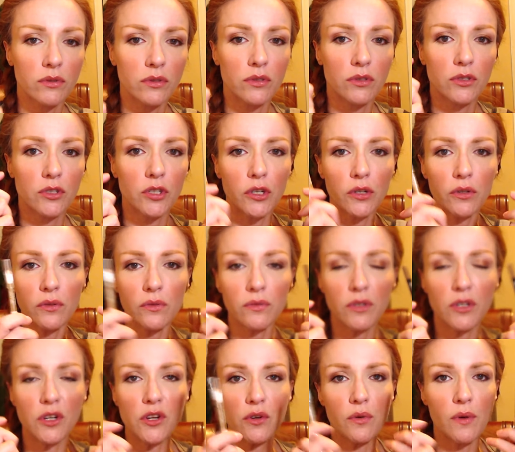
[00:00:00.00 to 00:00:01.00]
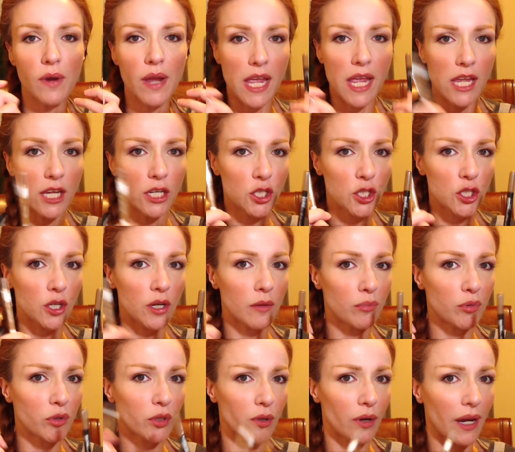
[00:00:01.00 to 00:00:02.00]
Two new-ish
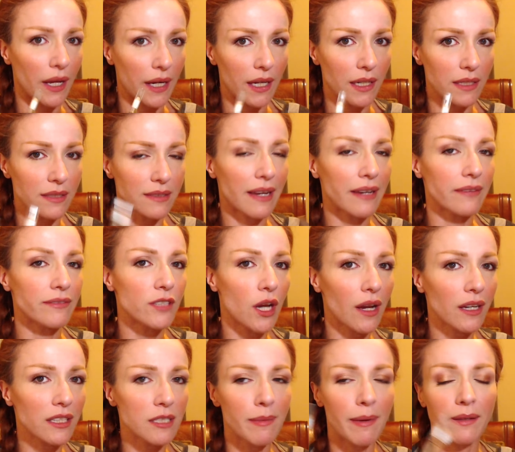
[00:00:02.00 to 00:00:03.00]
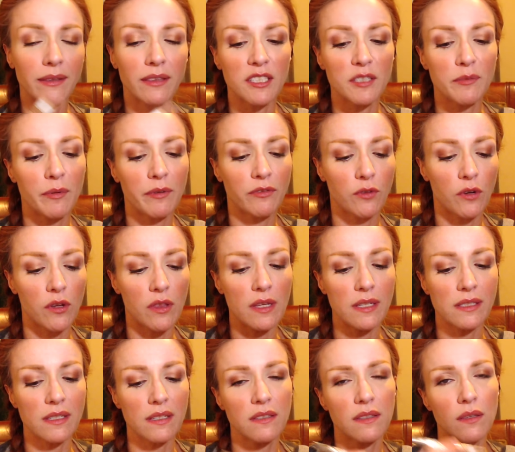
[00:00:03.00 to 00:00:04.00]
products. I've talked about this before. This
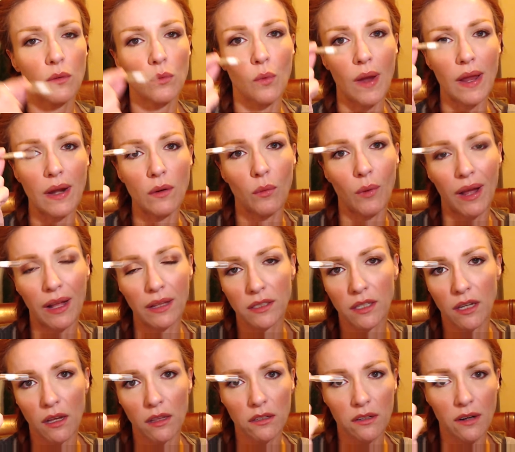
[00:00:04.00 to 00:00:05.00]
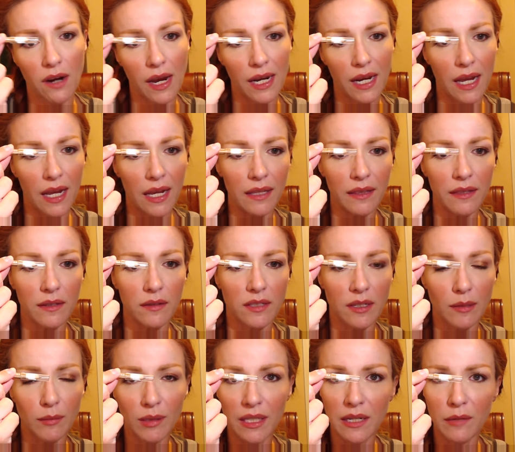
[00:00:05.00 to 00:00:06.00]
is the Wet n Wild Color Icon, the
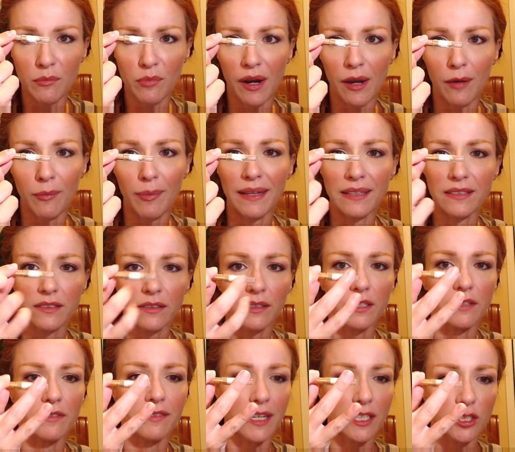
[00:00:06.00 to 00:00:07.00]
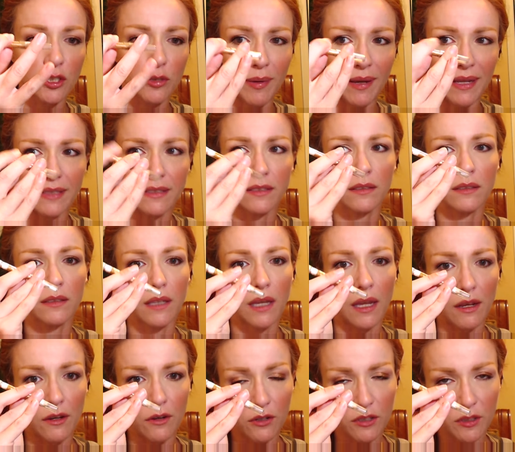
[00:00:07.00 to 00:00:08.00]
double-ended brow pencil. You've got your pencil
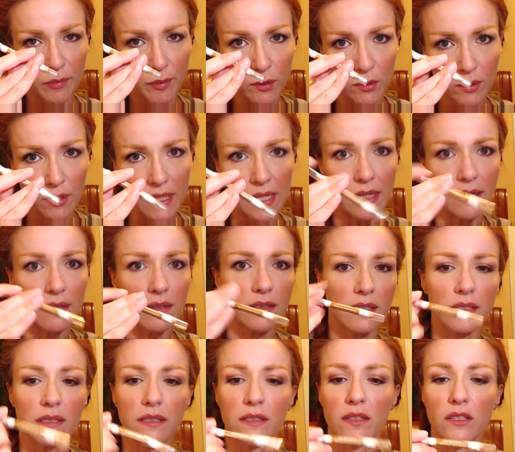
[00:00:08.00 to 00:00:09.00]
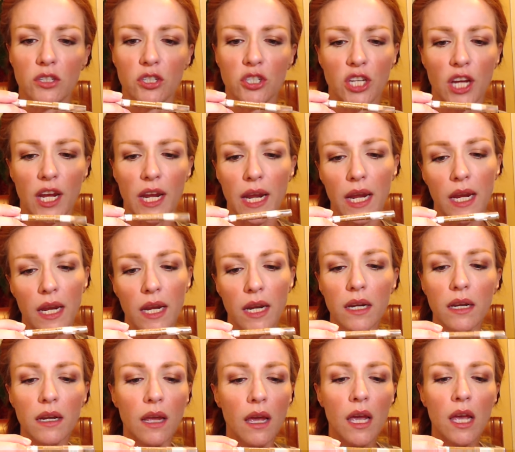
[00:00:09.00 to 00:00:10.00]
and your spoolie. This is the
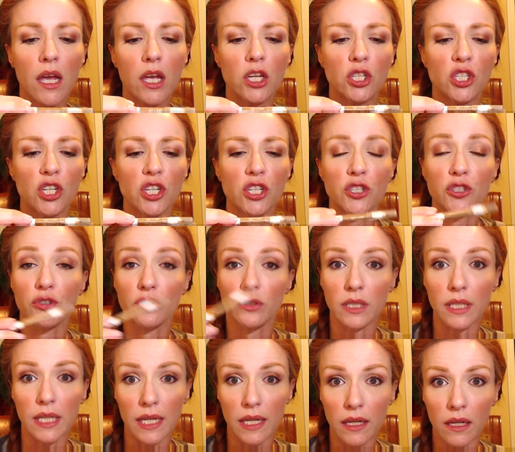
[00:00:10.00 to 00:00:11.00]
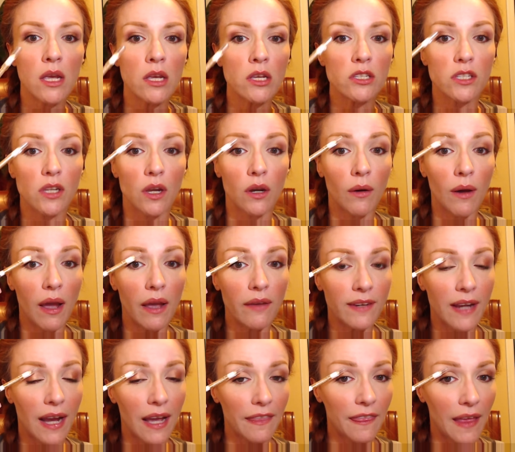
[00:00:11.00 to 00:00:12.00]
shade Gingerly. So I've
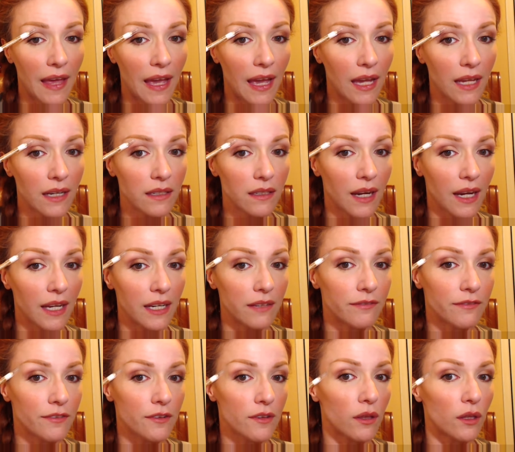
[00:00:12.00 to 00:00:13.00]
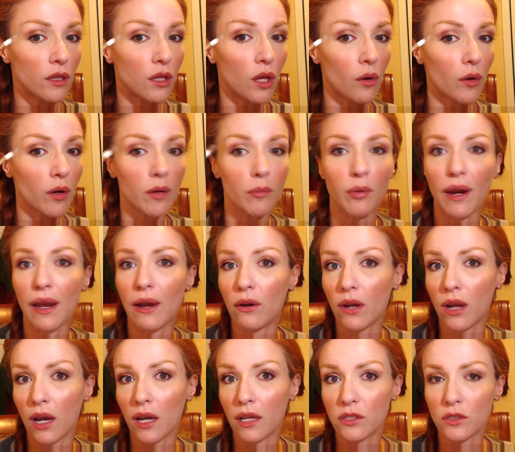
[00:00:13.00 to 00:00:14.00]
got that kind of for the lower brow
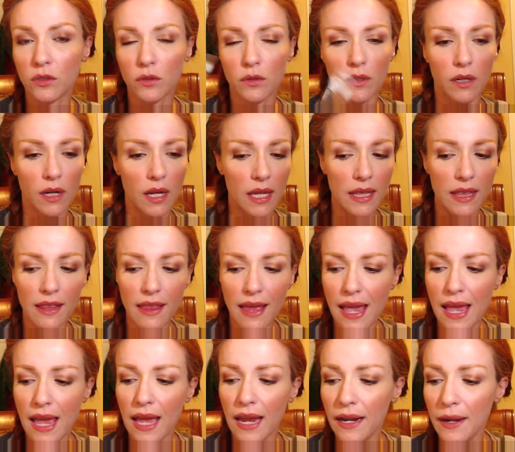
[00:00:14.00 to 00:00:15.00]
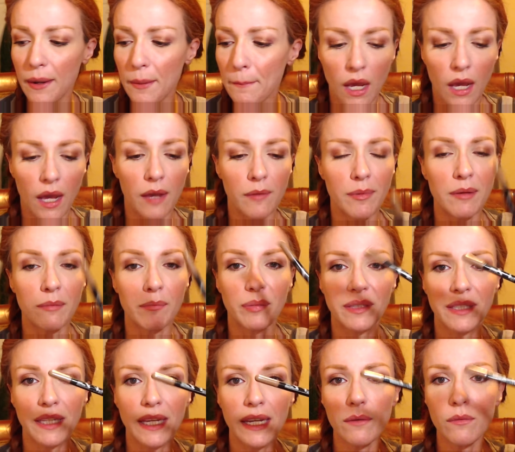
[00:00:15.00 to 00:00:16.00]
contour. And then I've been
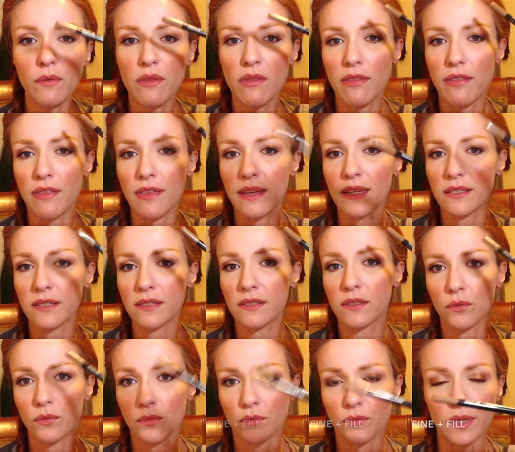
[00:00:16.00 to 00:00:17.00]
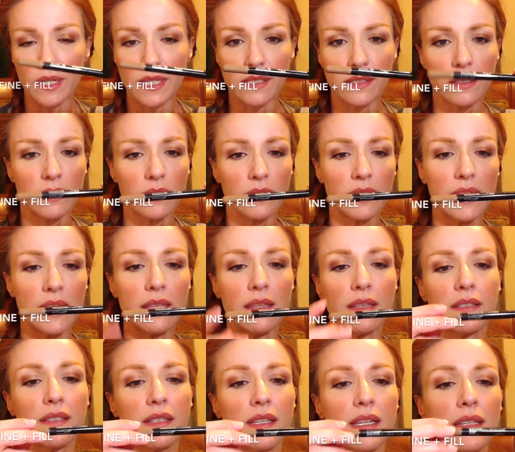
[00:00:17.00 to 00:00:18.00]
playing with this recently.
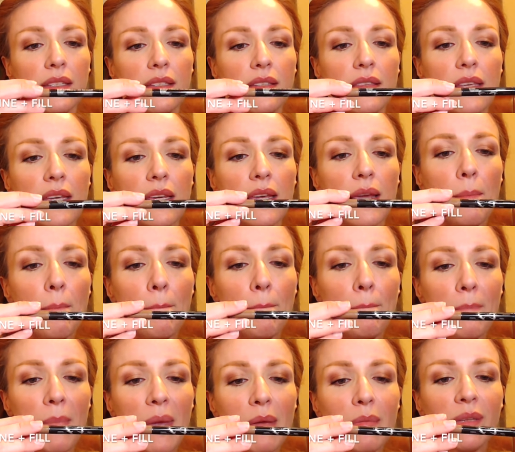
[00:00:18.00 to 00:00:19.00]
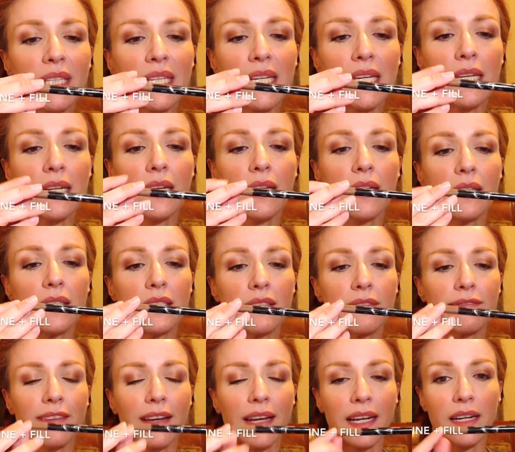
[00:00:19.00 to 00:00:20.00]
This is the Maybelline
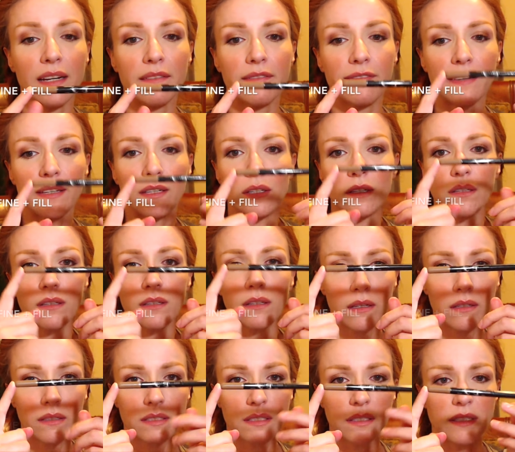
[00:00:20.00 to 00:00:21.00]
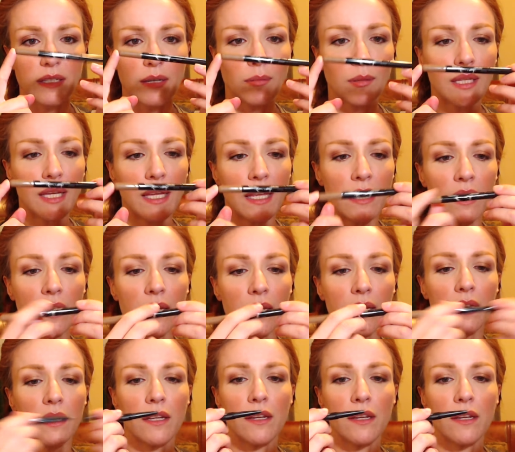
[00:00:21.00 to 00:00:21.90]
Define and Fill. It's a double-ended.